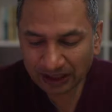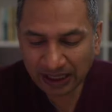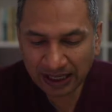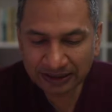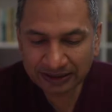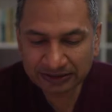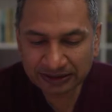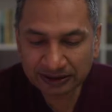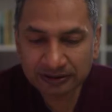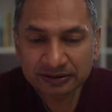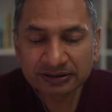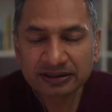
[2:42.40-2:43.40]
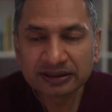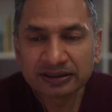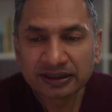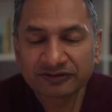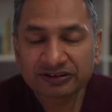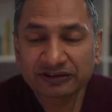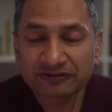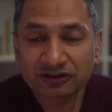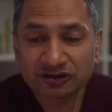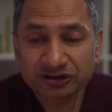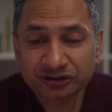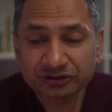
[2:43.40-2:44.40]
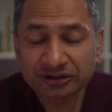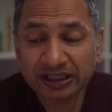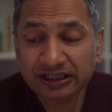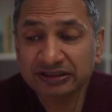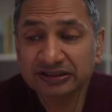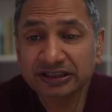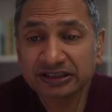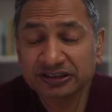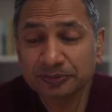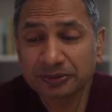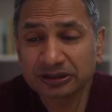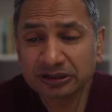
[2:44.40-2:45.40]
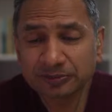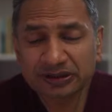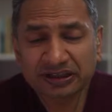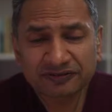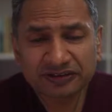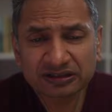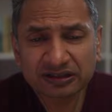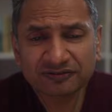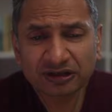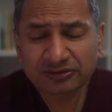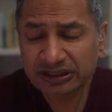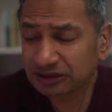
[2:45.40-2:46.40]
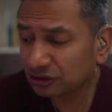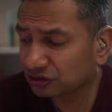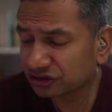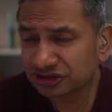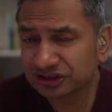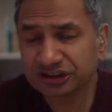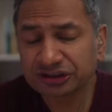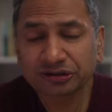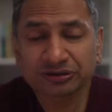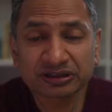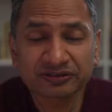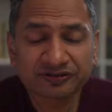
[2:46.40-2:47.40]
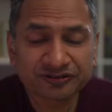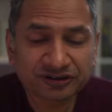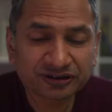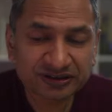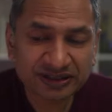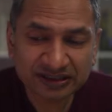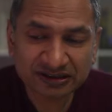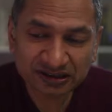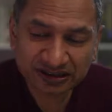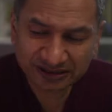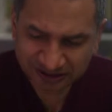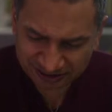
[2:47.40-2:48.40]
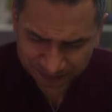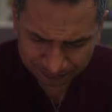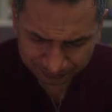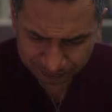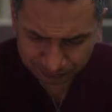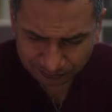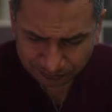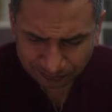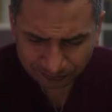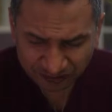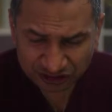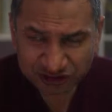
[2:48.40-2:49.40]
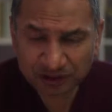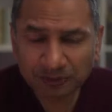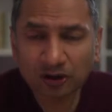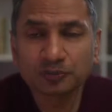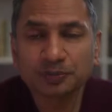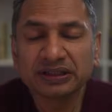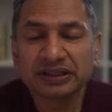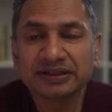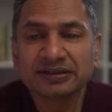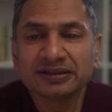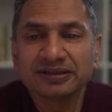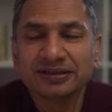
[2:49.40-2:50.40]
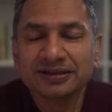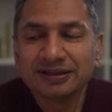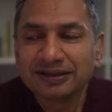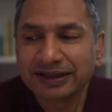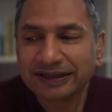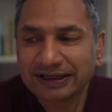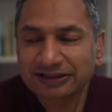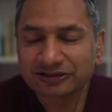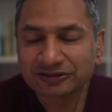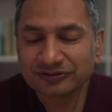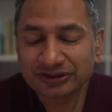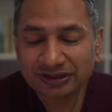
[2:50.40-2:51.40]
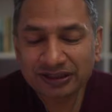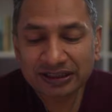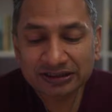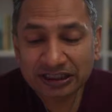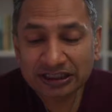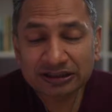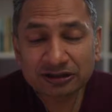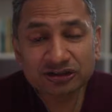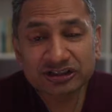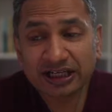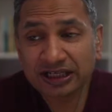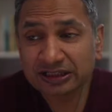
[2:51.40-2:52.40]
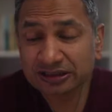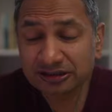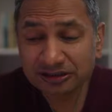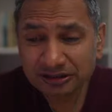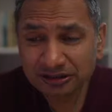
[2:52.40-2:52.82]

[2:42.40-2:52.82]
and I think they've got 2 candidates to put up, and I think they're very close to securing the 3rd candidate. So I'm hoping they get over the line. I also had